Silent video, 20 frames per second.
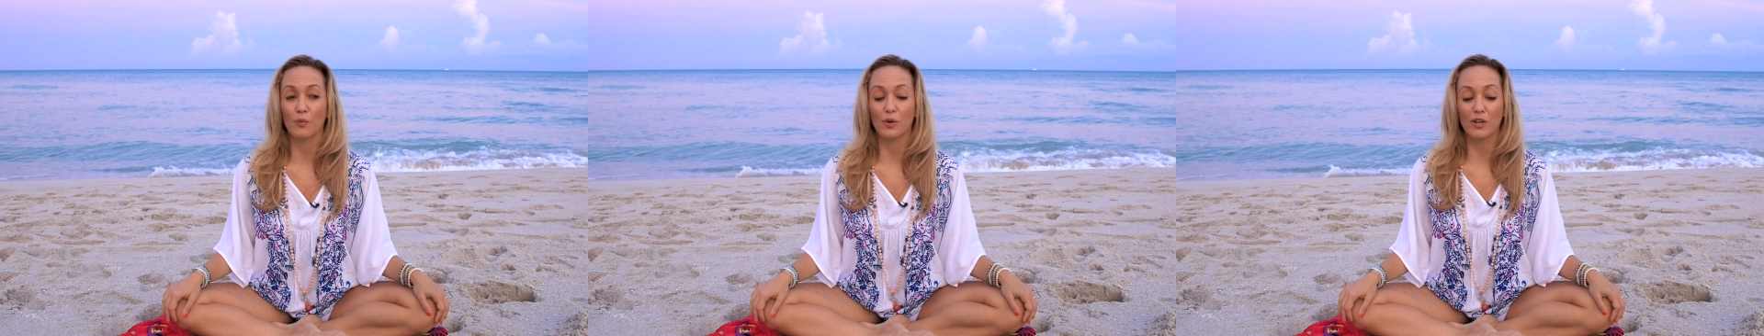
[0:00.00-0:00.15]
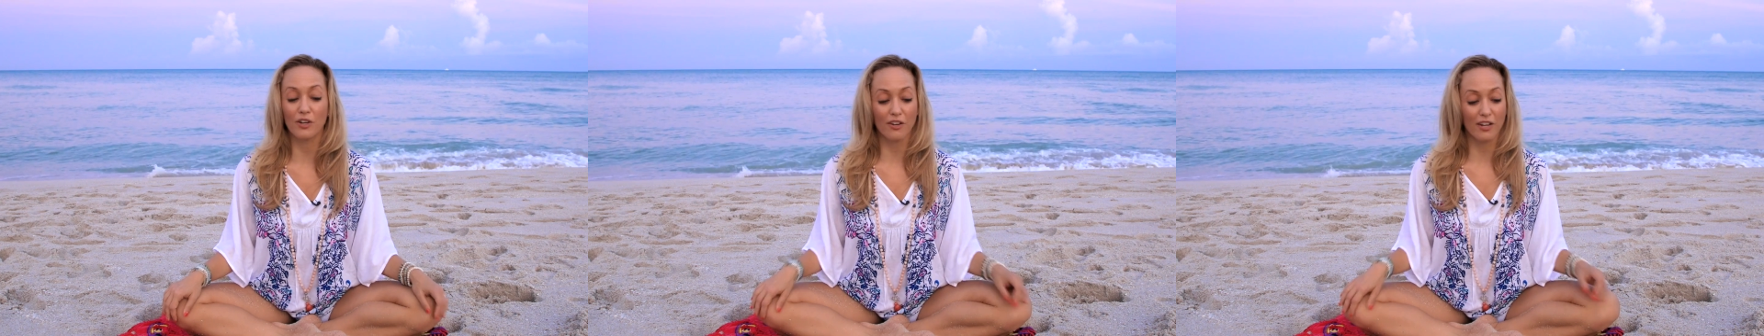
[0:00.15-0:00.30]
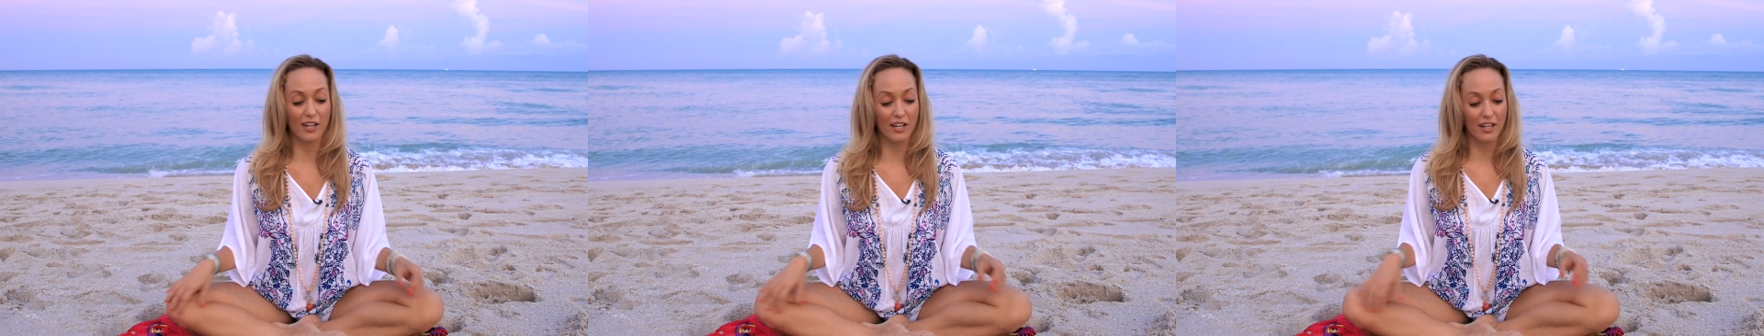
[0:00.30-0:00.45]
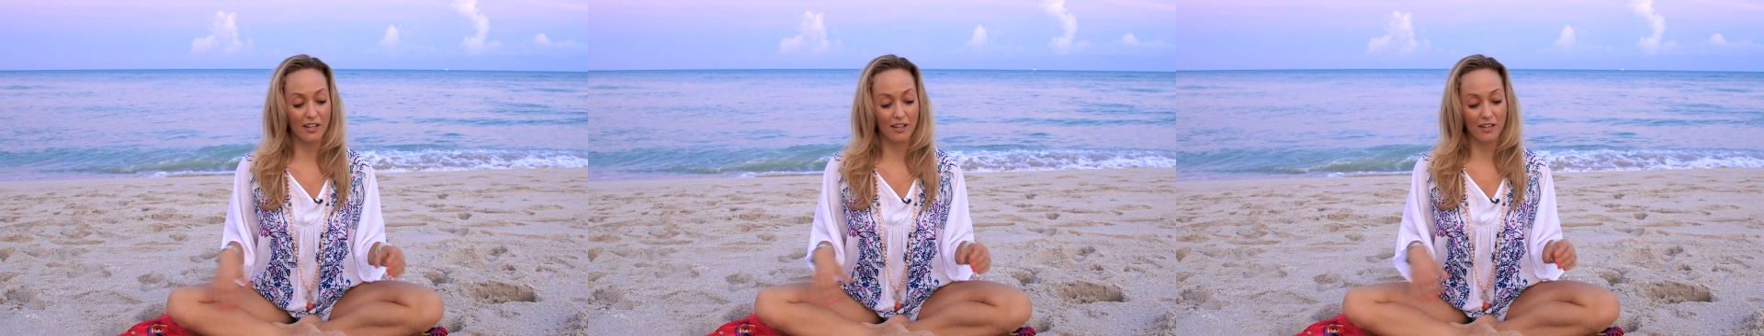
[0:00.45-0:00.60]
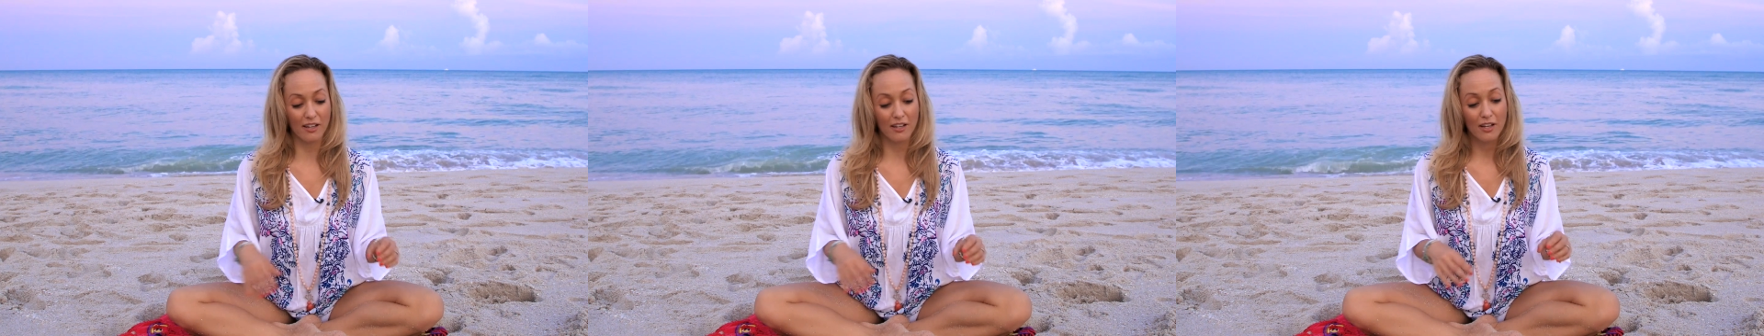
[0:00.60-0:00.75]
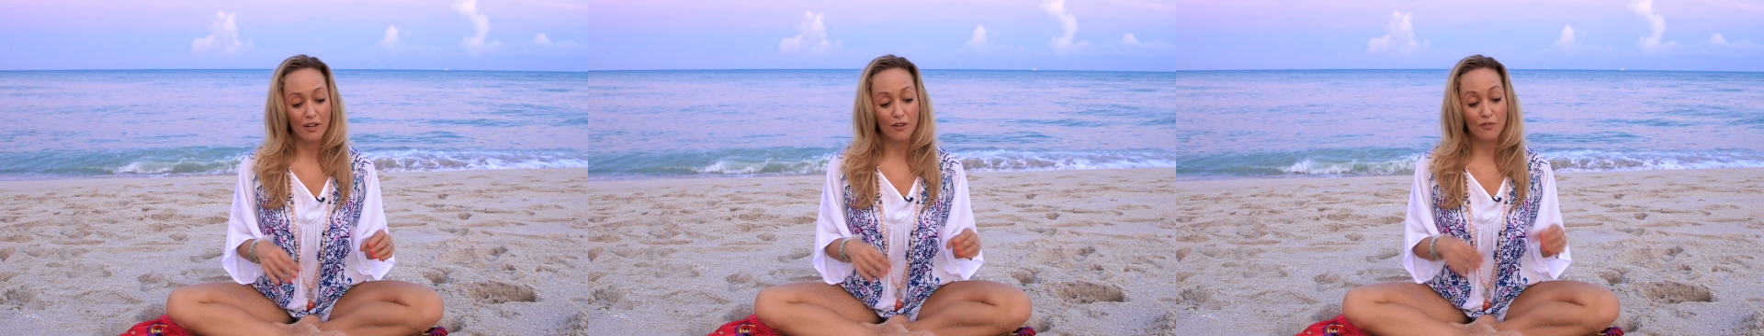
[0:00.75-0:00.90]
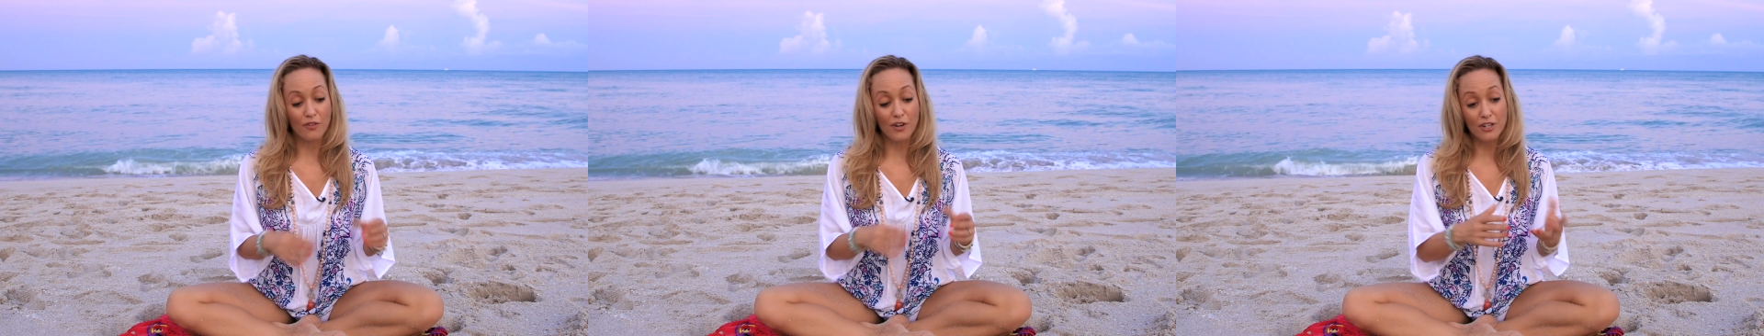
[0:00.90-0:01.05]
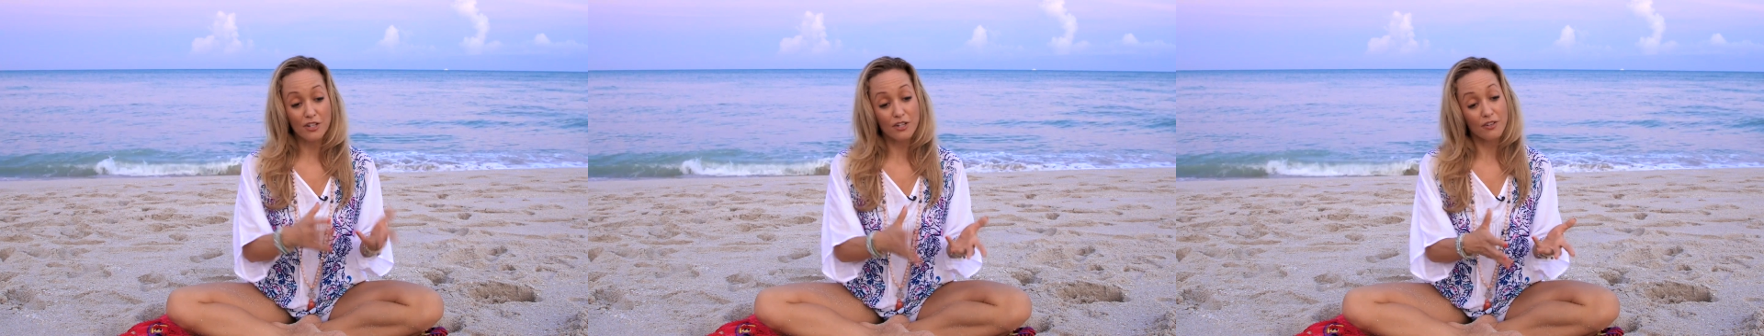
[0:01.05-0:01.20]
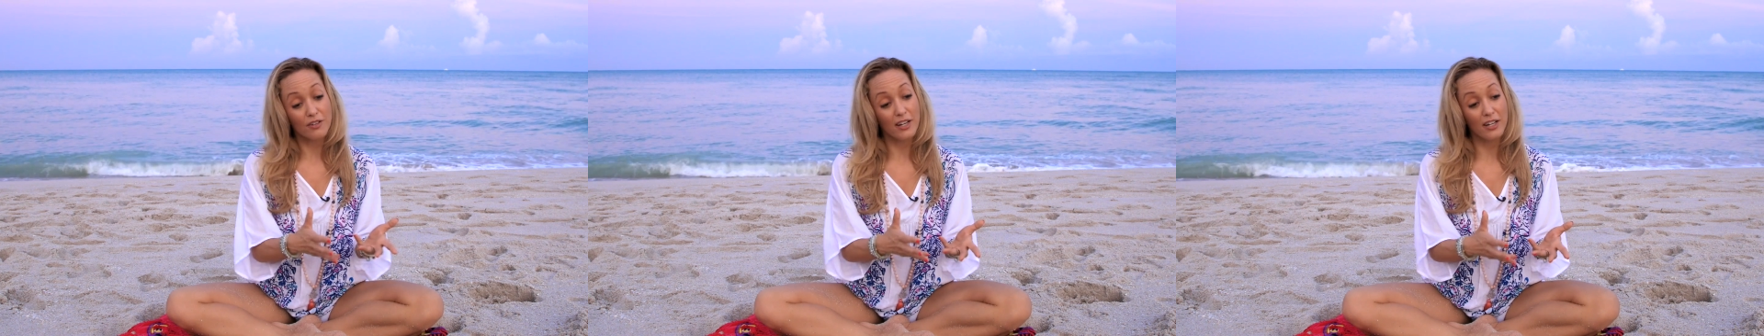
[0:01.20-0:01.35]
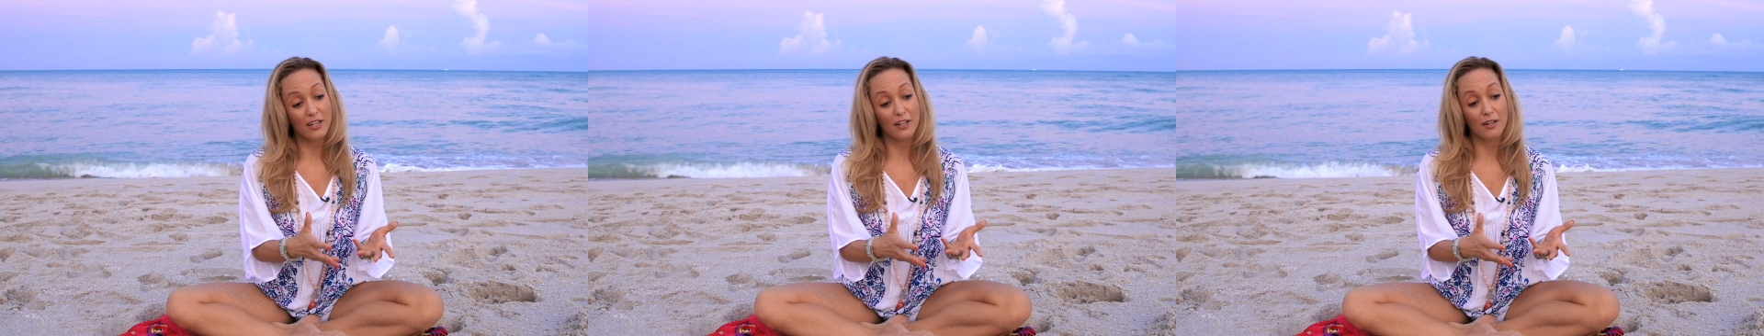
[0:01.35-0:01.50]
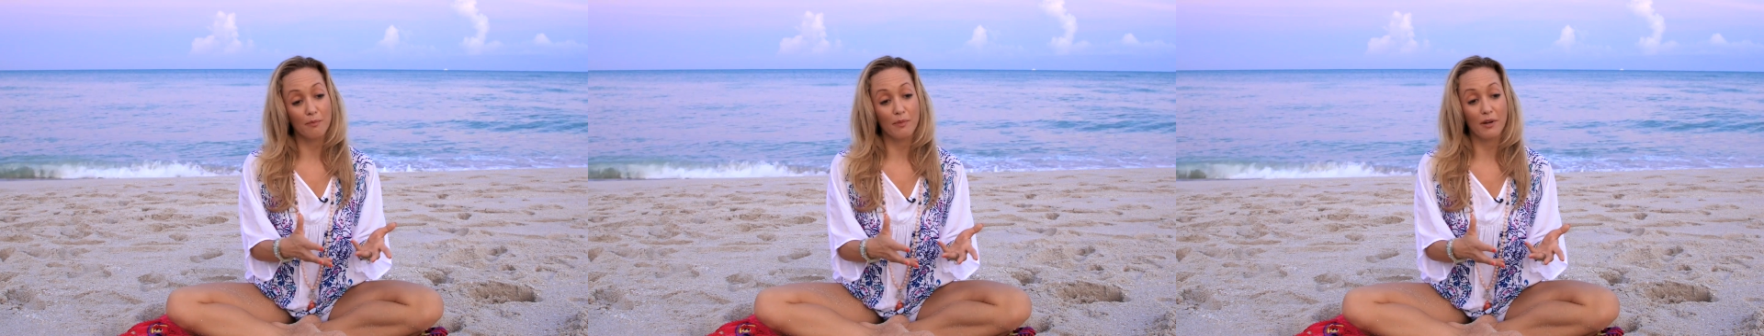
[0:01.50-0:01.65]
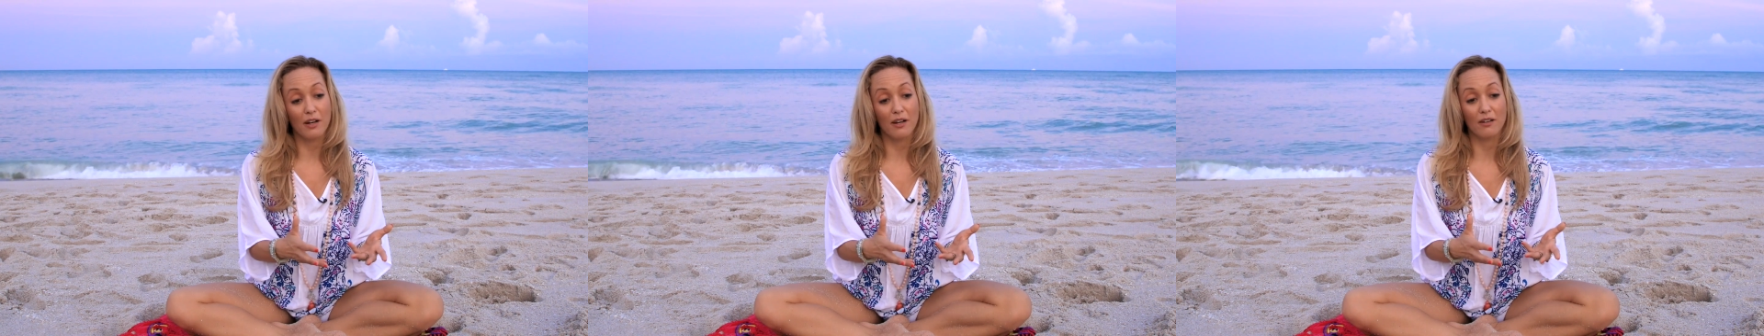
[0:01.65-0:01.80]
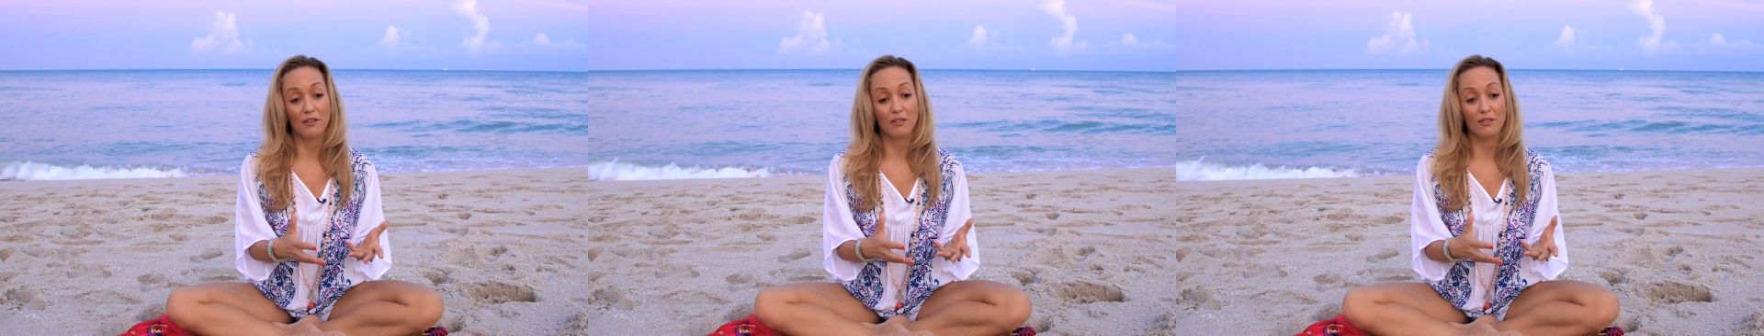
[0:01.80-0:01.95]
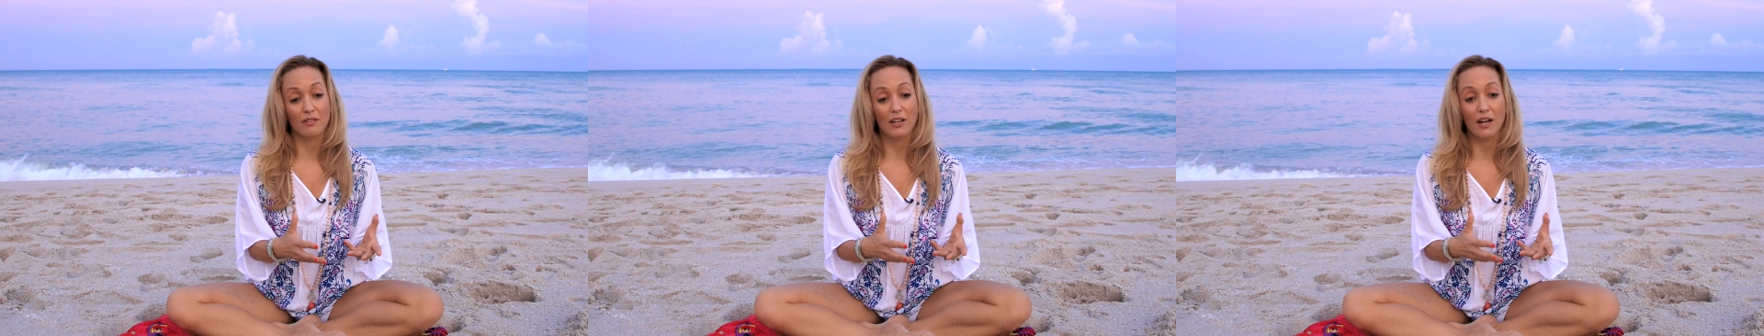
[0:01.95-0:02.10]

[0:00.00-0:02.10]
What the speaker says: when you're getting frustrated about